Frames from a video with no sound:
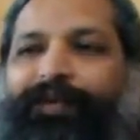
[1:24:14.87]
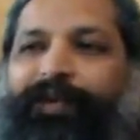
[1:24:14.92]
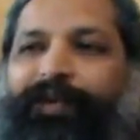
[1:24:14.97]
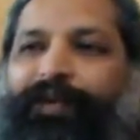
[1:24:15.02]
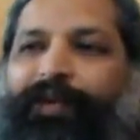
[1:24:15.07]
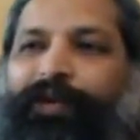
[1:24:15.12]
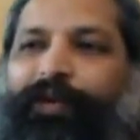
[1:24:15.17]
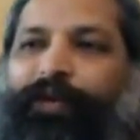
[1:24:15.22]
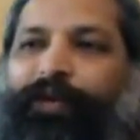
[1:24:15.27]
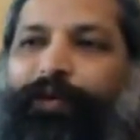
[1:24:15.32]

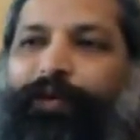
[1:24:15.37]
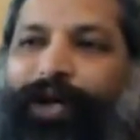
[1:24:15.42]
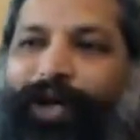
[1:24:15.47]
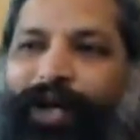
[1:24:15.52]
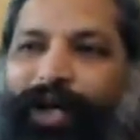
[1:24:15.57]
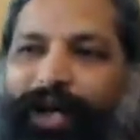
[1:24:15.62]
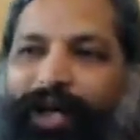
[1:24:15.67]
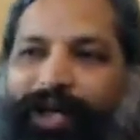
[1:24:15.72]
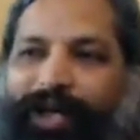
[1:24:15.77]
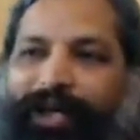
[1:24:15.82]
You
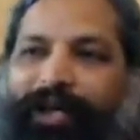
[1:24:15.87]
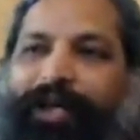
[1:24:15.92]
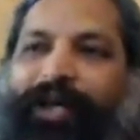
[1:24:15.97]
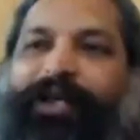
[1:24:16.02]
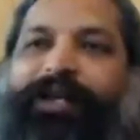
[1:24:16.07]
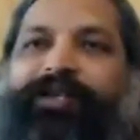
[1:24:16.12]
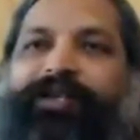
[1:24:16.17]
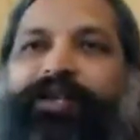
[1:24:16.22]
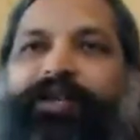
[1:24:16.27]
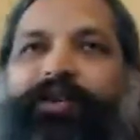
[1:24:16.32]

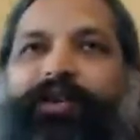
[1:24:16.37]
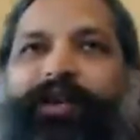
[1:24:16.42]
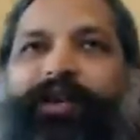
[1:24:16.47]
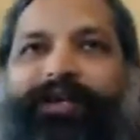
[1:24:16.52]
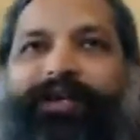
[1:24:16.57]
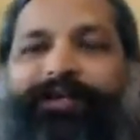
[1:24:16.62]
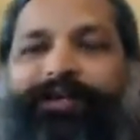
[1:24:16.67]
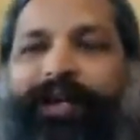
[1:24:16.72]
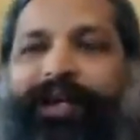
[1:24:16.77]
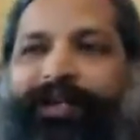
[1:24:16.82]
indulge in your
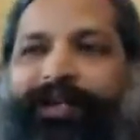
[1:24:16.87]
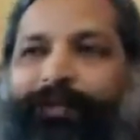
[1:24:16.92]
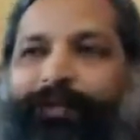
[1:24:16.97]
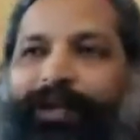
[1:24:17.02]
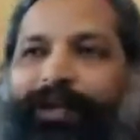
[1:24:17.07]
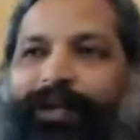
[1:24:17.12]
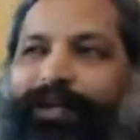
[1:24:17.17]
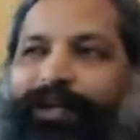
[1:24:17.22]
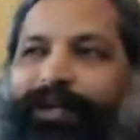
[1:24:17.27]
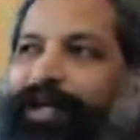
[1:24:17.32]

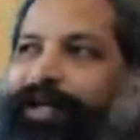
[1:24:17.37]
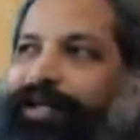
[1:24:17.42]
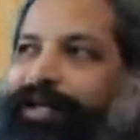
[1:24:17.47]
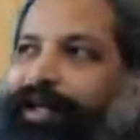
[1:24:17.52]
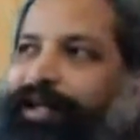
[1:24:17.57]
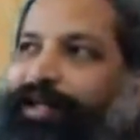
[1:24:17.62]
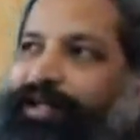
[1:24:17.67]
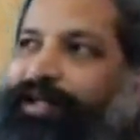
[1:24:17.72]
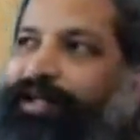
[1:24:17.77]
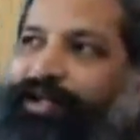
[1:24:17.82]
excitement and the
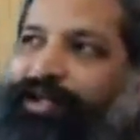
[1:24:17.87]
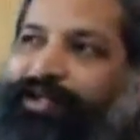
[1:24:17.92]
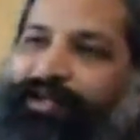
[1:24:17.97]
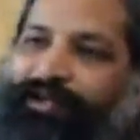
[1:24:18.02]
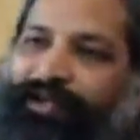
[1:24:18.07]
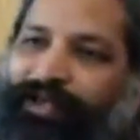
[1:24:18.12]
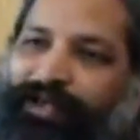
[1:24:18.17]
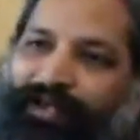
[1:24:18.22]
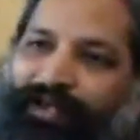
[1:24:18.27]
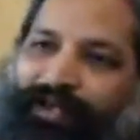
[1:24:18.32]
energy
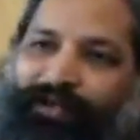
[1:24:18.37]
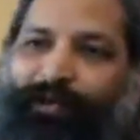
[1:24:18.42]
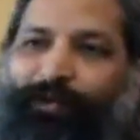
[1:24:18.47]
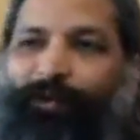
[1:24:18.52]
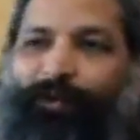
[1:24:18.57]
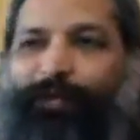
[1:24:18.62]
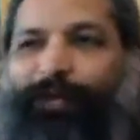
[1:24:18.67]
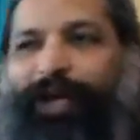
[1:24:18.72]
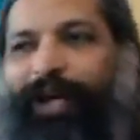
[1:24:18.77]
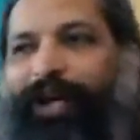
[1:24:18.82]
seize
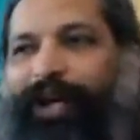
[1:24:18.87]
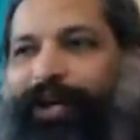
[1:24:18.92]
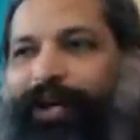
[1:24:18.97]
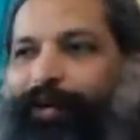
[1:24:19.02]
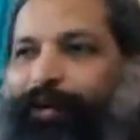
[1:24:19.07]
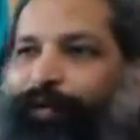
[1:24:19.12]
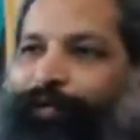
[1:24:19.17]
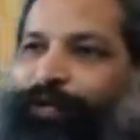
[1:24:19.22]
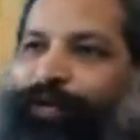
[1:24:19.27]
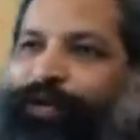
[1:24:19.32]
you and
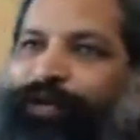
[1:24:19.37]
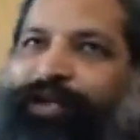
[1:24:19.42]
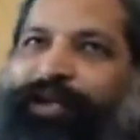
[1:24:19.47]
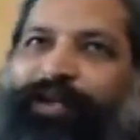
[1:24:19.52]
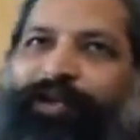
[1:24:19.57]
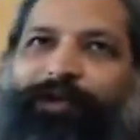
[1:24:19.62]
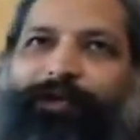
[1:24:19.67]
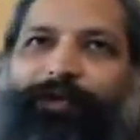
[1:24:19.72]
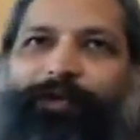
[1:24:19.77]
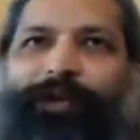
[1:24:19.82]
often
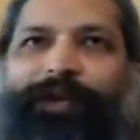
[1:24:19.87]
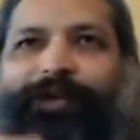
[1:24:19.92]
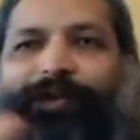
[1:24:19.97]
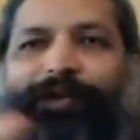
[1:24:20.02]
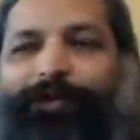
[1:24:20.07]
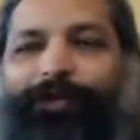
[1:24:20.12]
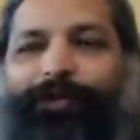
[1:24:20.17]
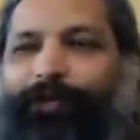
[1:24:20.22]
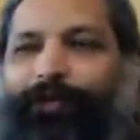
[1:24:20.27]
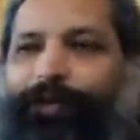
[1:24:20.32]
take you
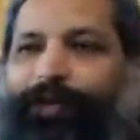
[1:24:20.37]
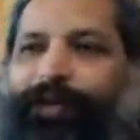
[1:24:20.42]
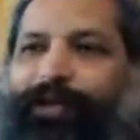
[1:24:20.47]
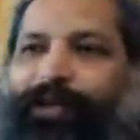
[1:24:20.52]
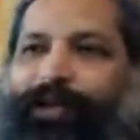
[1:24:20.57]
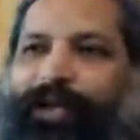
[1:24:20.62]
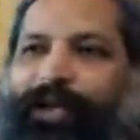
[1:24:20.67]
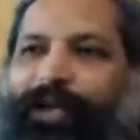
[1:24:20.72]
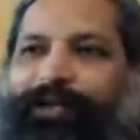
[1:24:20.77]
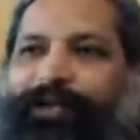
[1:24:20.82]
into
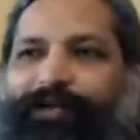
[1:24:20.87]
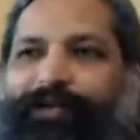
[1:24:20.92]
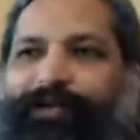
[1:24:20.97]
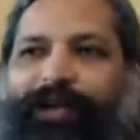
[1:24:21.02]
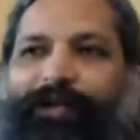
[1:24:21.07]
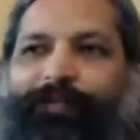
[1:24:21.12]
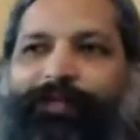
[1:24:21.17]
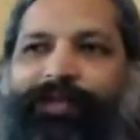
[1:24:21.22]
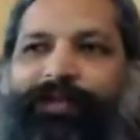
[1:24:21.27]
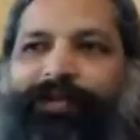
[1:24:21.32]

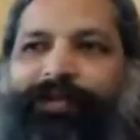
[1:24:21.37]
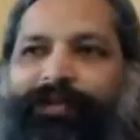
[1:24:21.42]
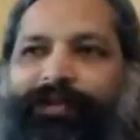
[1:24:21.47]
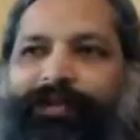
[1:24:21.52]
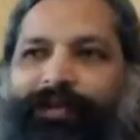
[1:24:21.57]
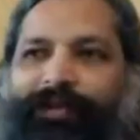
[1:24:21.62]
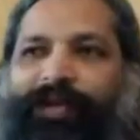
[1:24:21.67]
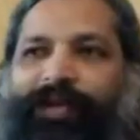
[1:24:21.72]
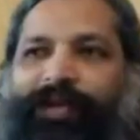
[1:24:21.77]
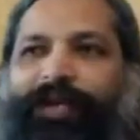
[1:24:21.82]
extremes
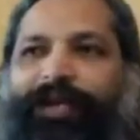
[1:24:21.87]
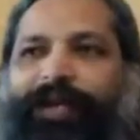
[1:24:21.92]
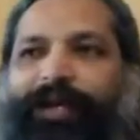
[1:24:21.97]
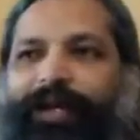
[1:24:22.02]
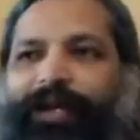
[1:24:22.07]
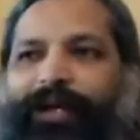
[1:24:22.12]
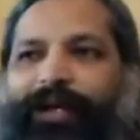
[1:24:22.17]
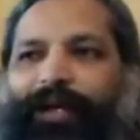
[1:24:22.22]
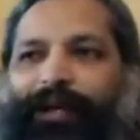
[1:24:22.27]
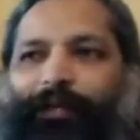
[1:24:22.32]

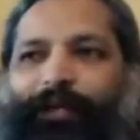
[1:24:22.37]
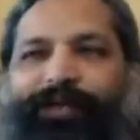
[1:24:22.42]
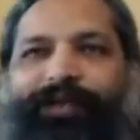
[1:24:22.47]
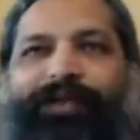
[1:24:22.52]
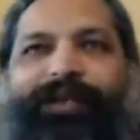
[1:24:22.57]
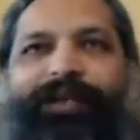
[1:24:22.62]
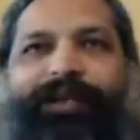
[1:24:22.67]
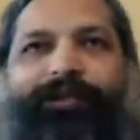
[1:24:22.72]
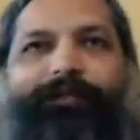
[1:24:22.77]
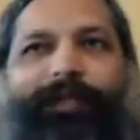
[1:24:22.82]
which
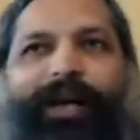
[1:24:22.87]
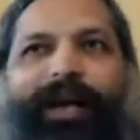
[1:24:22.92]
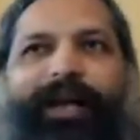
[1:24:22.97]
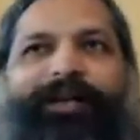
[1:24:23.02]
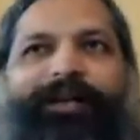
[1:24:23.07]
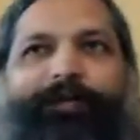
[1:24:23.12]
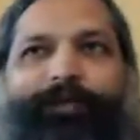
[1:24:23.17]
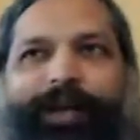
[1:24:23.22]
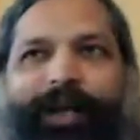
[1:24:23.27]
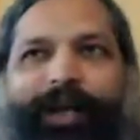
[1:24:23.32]

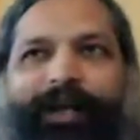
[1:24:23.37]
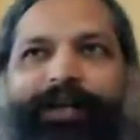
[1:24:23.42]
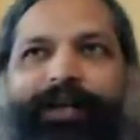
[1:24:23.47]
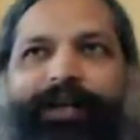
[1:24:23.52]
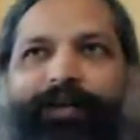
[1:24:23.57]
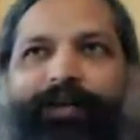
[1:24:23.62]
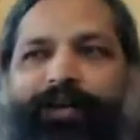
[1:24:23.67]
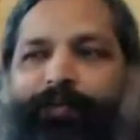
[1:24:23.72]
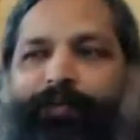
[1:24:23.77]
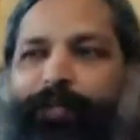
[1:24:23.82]
either break down
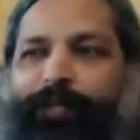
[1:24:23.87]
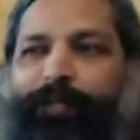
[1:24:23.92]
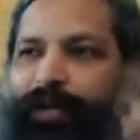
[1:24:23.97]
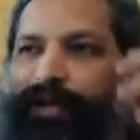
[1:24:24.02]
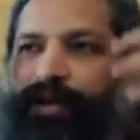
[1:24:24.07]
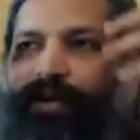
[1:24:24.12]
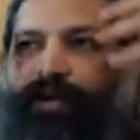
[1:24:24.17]
your body